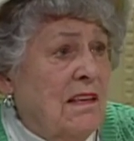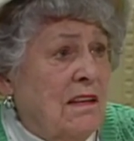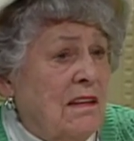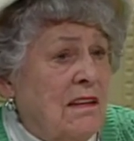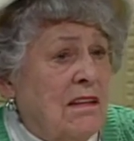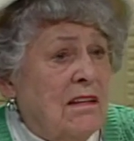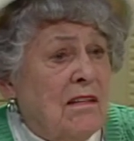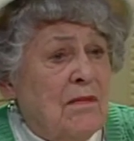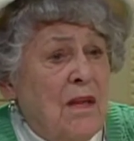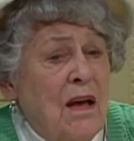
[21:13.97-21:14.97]
And
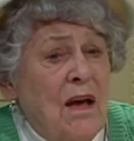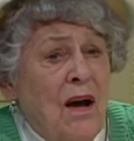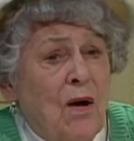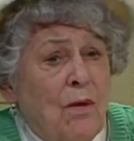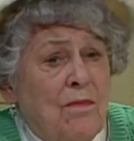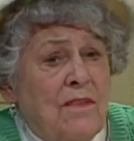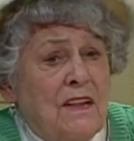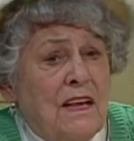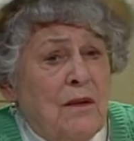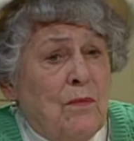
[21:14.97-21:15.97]

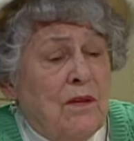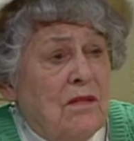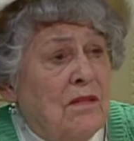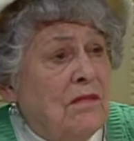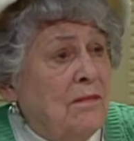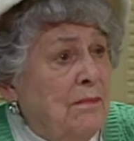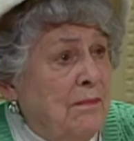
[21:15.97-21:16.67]
hopefully we'll